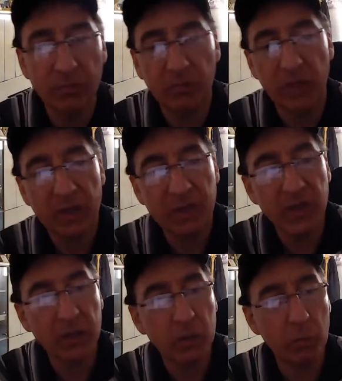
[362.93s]
it's
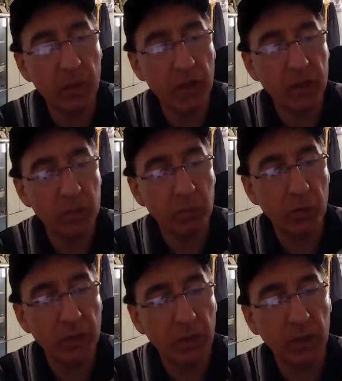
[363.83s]
not too bad. It's
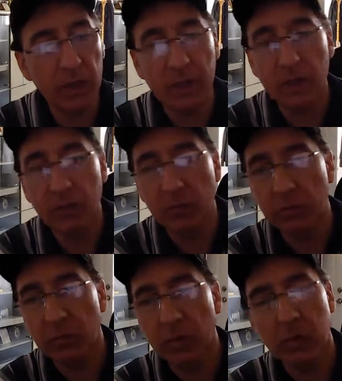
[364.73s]
pretty clean
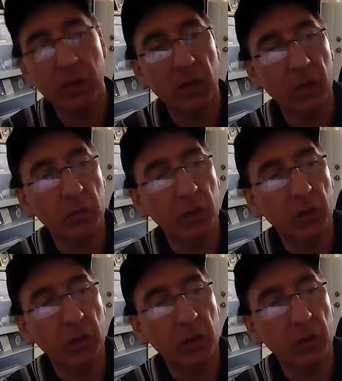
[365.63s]
might have to be a little.